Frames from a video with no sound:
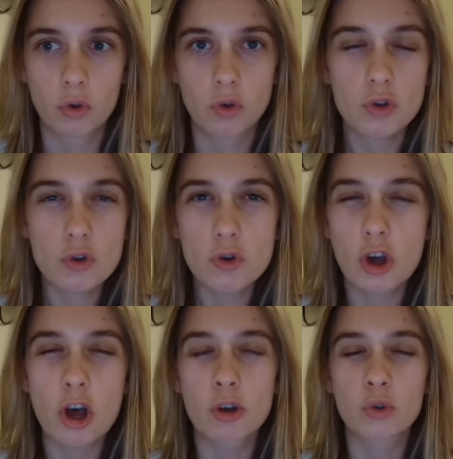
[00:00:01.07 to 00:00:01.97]

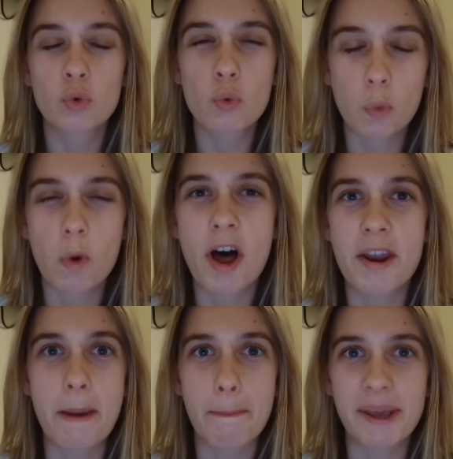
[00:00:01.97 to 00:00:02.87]
Newcastle
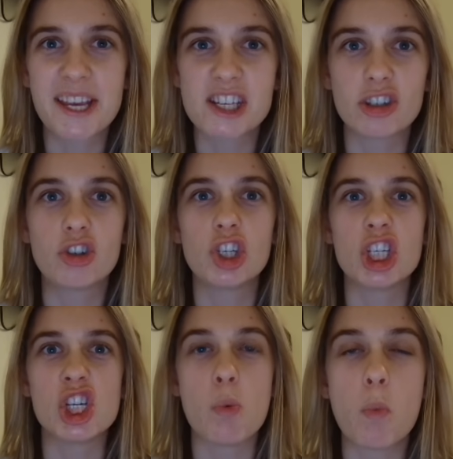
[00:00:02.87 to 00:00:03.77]
1,
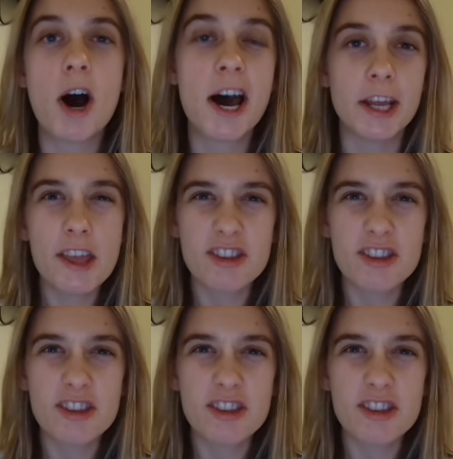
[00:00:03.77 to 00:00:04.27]
PSG 1.